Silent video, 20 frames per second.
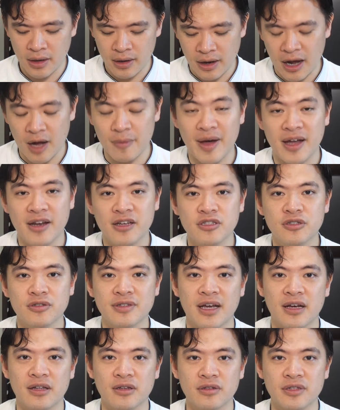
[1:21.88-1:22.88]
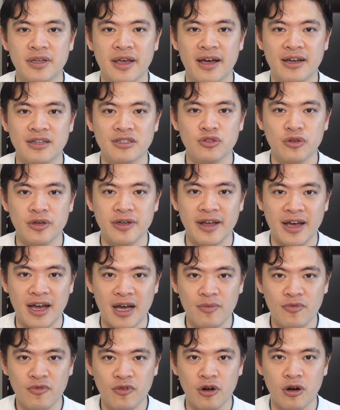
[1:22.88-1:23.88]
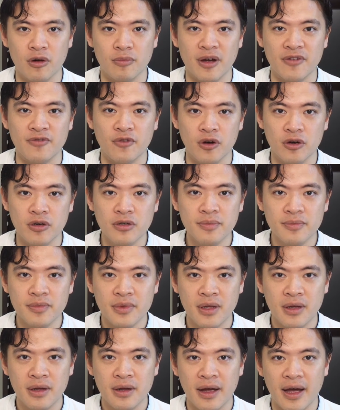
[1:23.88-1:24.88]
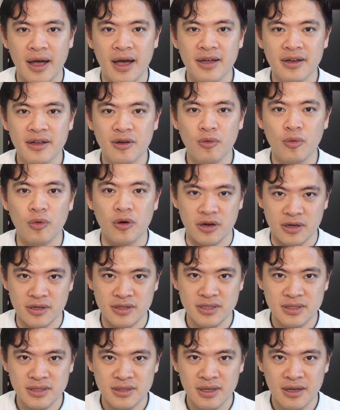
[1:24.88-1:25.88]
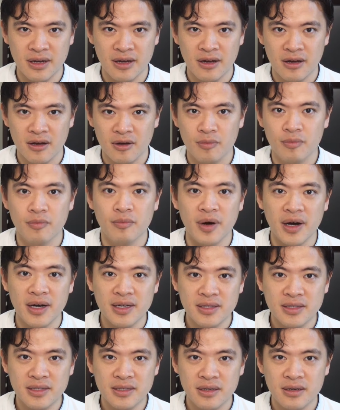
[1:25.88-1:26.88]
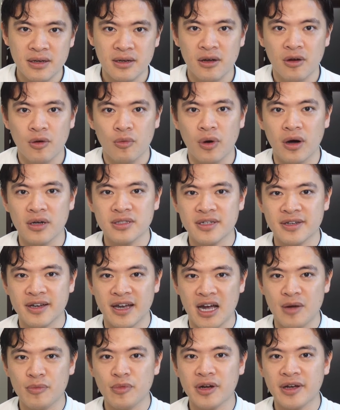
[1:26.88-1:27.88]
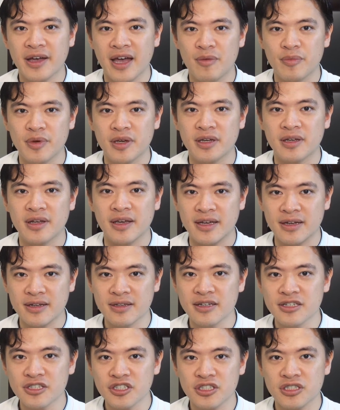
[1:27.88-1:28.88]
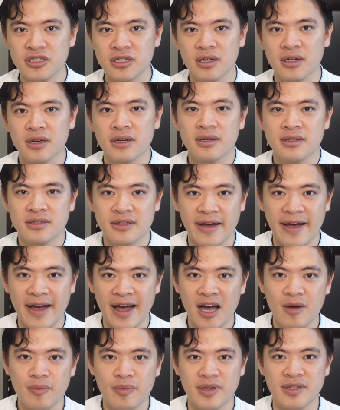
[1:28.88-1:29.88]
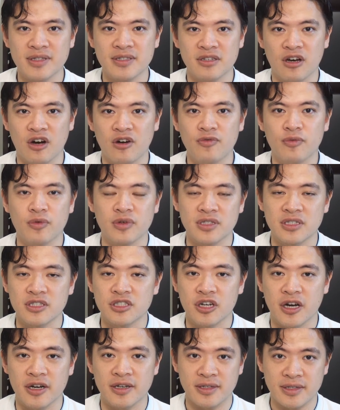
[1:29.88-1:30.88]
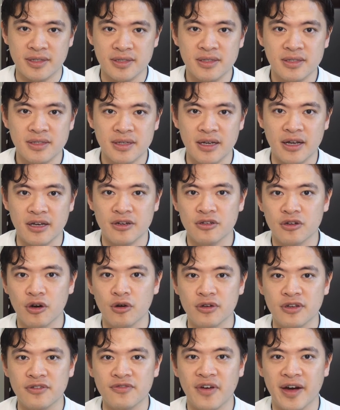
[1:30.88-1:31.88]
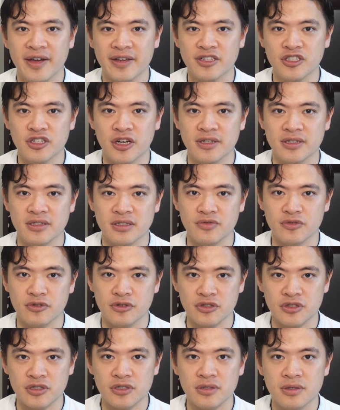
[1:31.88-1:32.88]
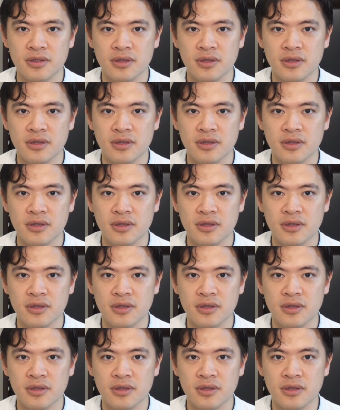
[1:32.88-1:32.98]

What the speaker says: I managed to download the Android app for my phone, and it works. But whilst the camera can be in English, the app itself was in Chinese, and I could only find a Chinese version.